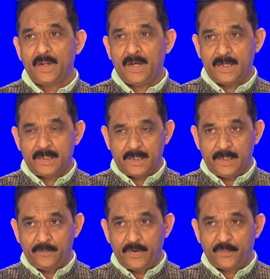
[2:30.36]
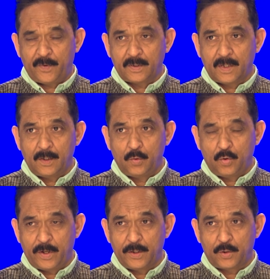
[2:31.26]
And if we further
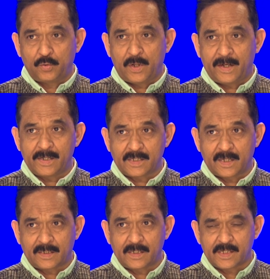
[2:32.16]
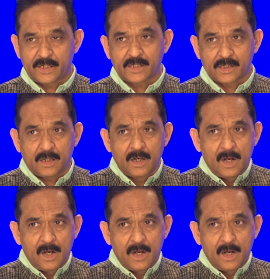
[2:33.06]
look into the statistics,